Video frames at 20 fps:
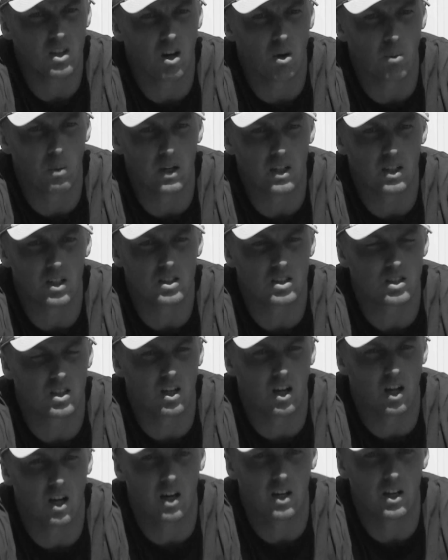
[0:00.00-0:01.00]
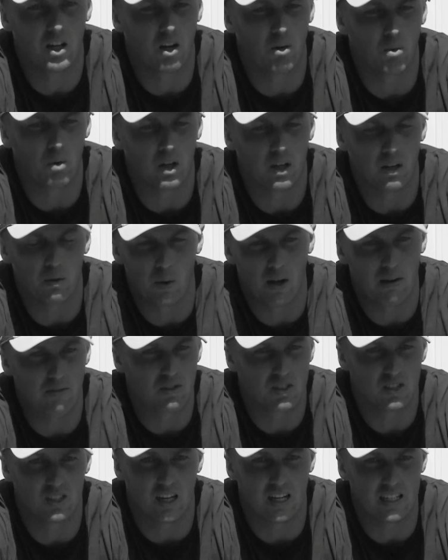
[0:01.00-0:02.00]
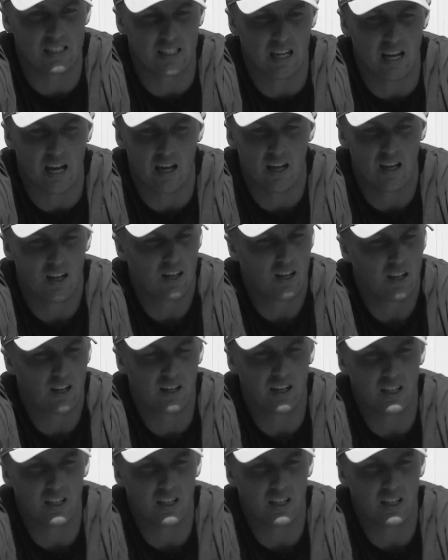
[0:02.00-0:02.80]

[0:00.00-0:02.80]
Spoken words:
we just we emphasise that, and